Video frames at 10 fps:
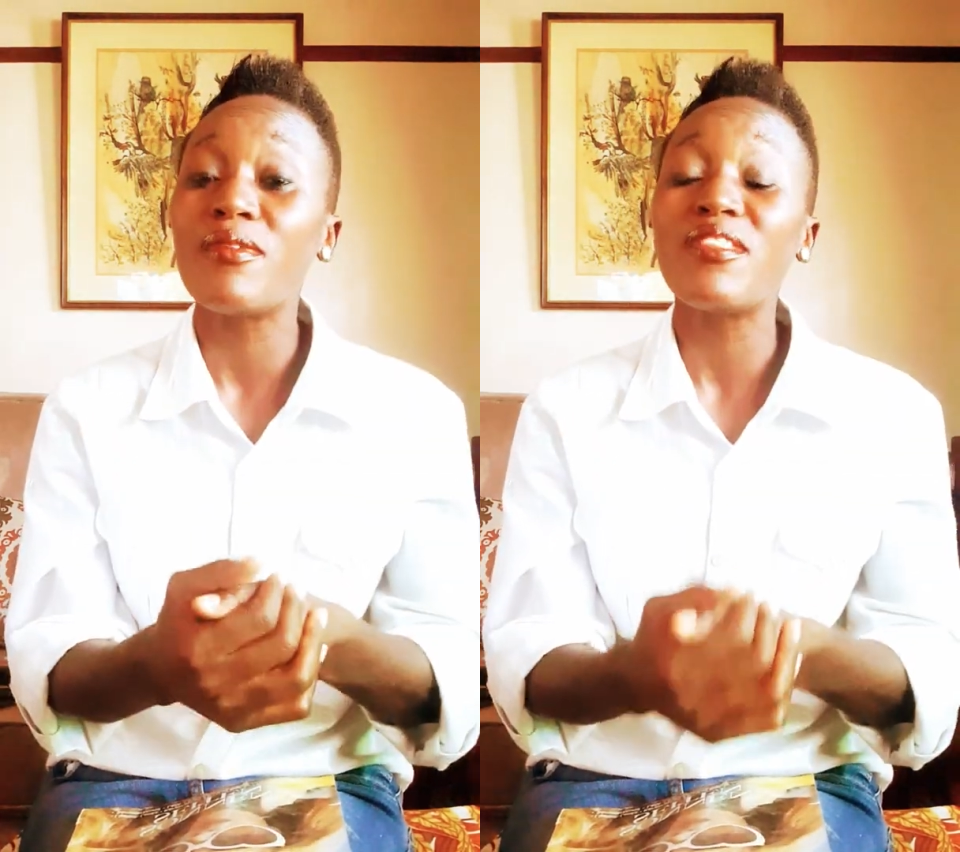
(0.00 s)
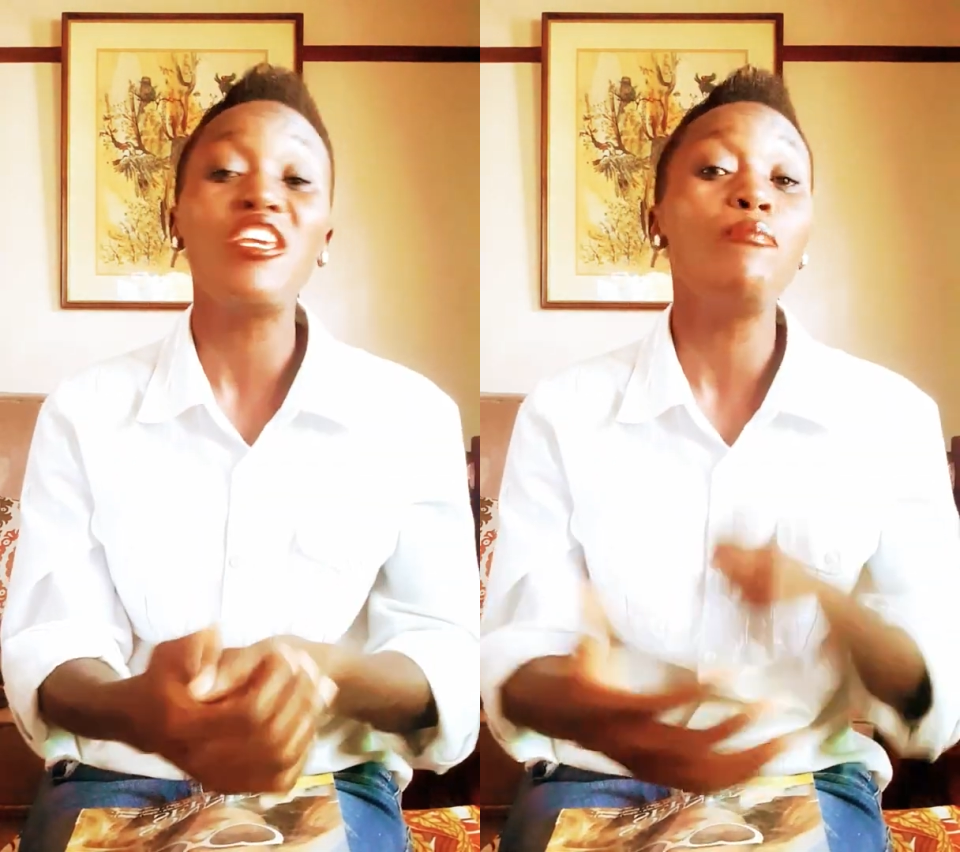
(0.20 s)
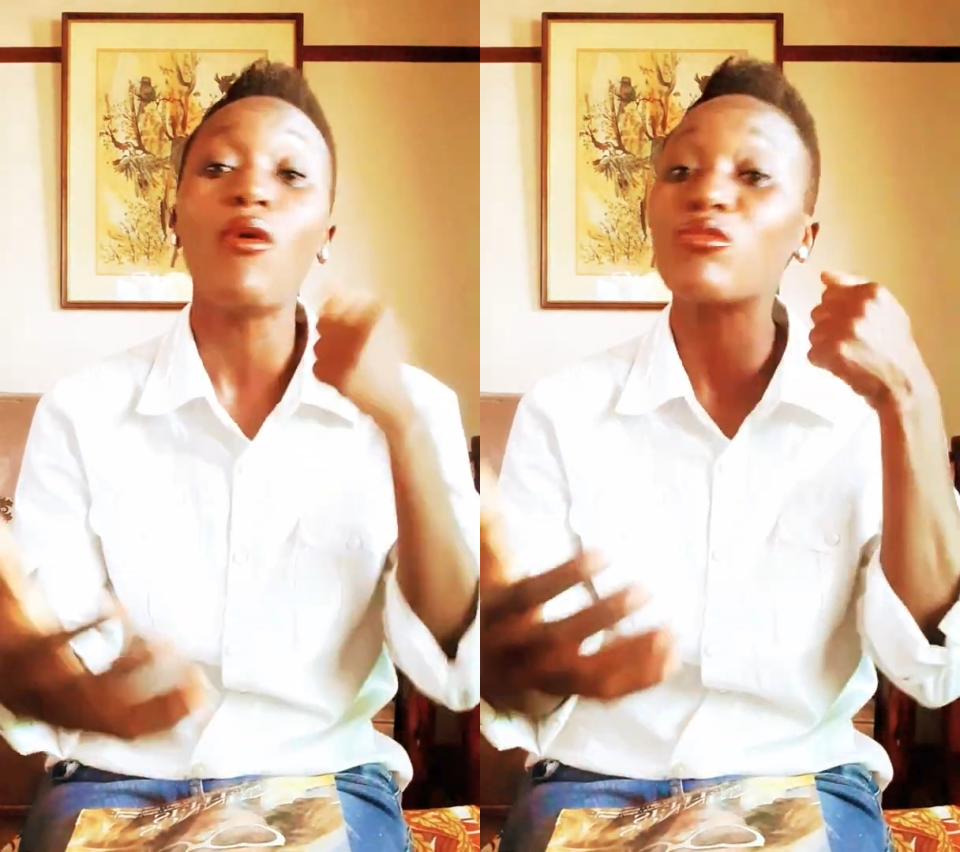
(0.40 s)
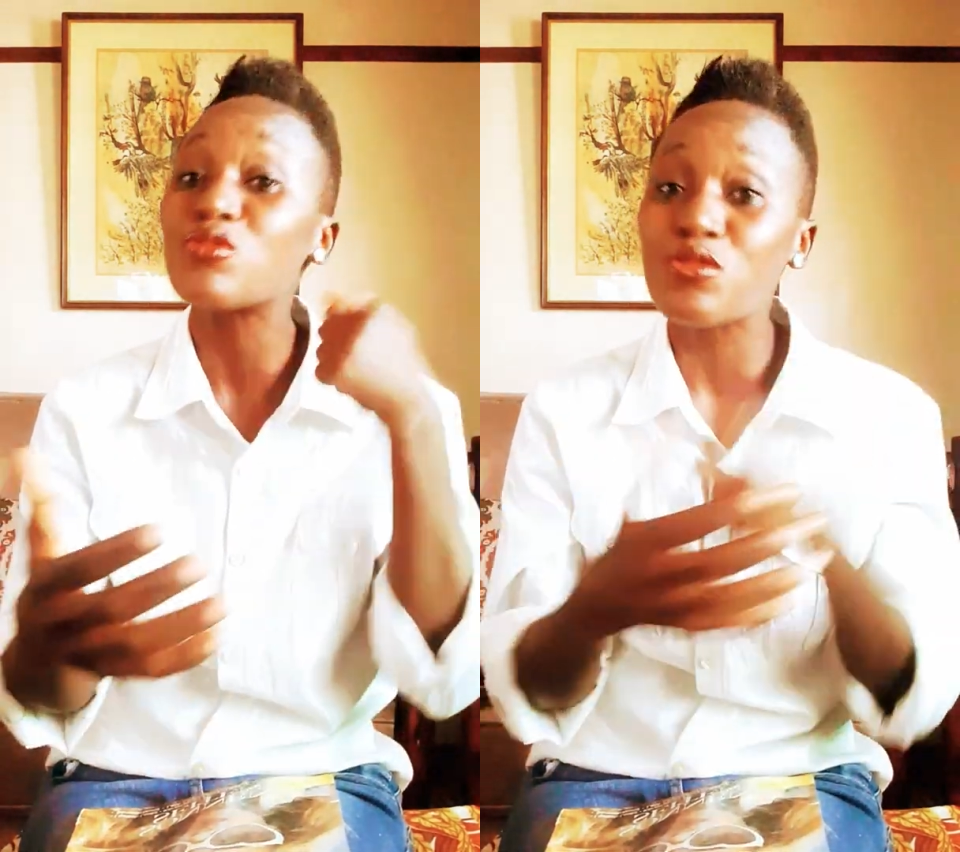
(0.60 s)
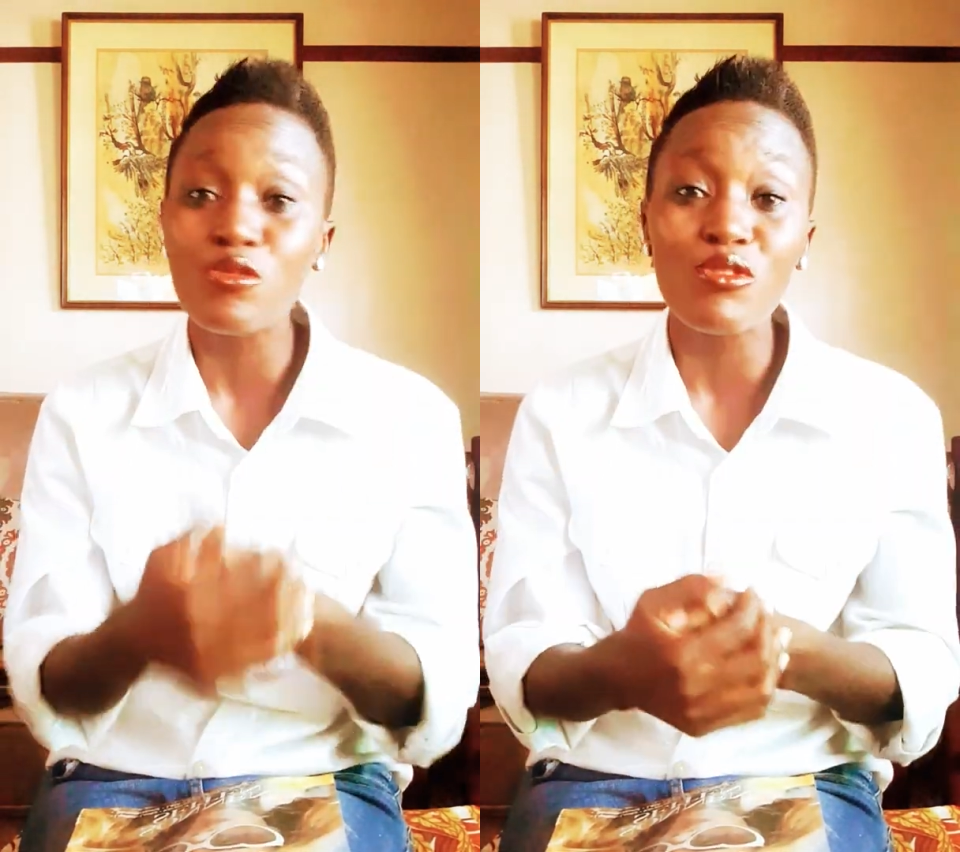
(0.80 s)
he
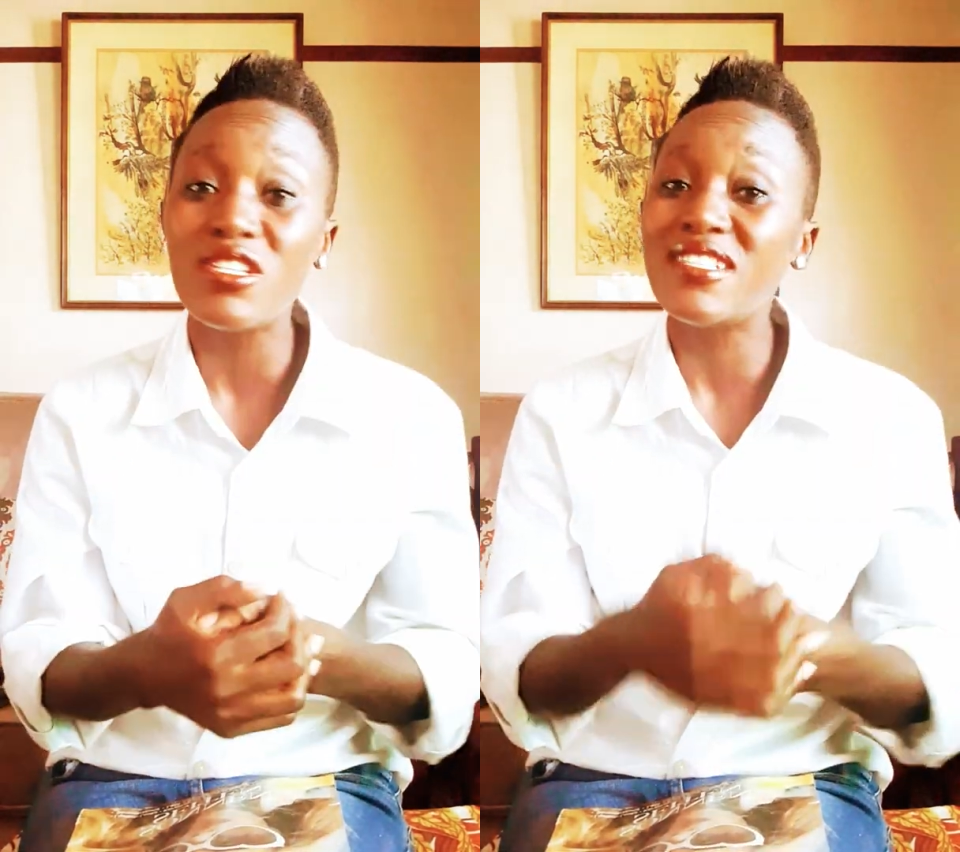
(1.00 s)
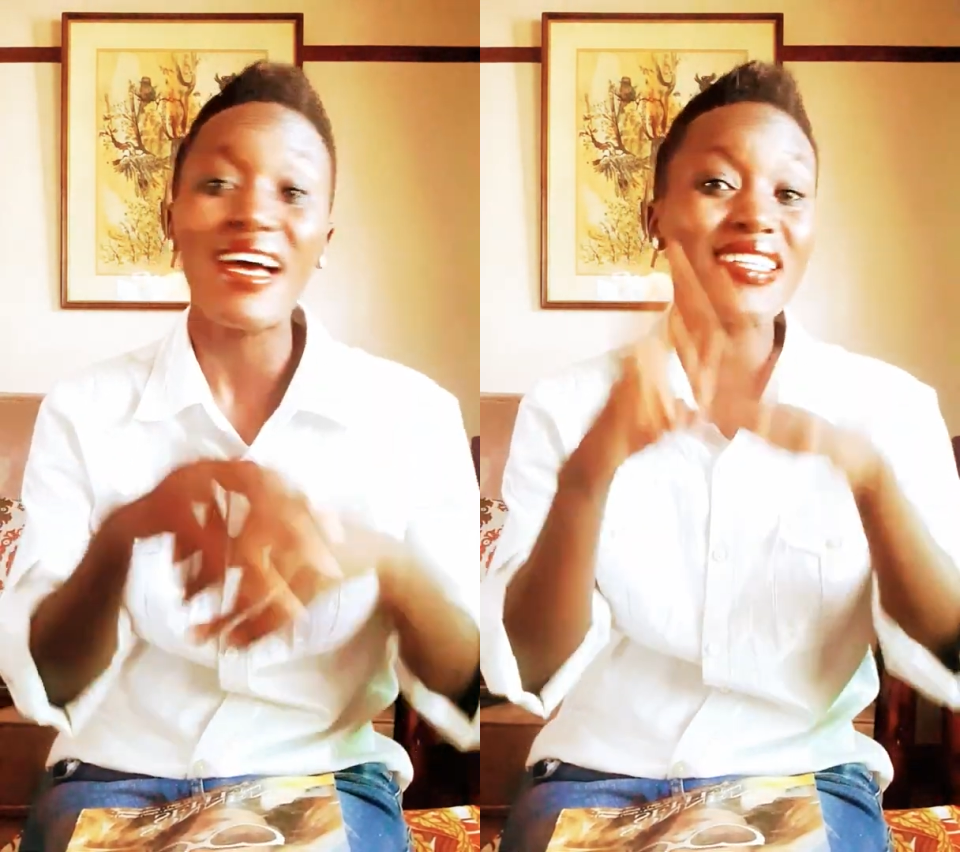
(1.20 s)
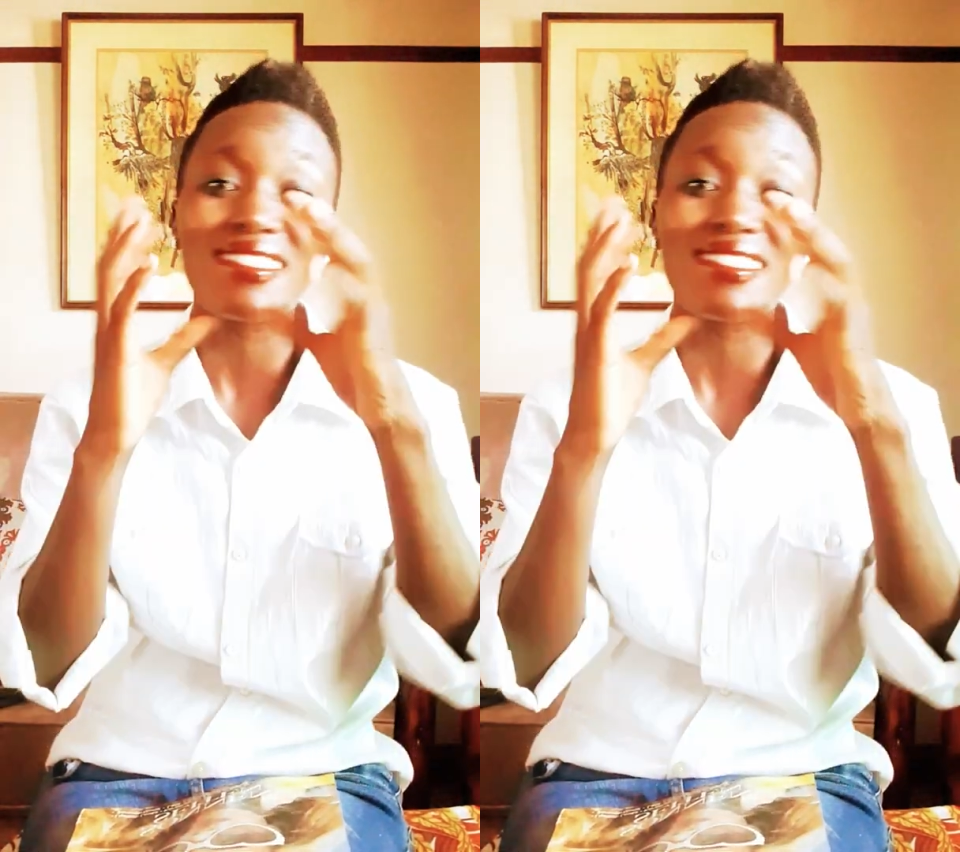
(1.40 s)
boxes you, he does